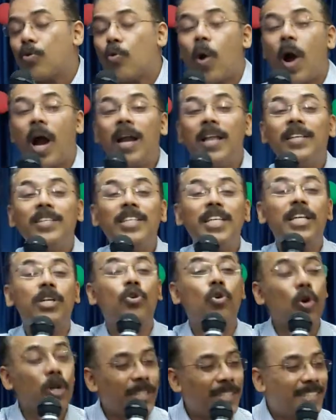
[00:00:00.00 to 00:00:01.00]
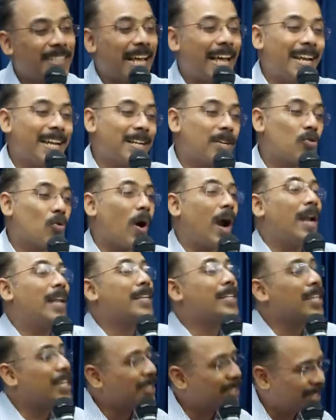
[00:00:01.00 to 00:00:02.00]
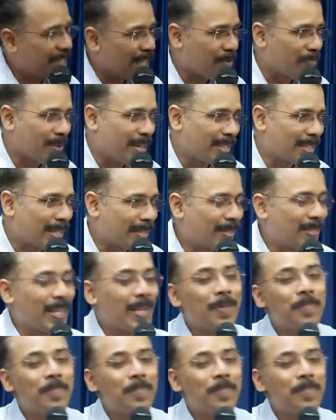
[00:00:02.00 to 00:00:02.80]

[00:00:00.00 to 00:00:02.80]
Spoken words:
quality goods and quality services.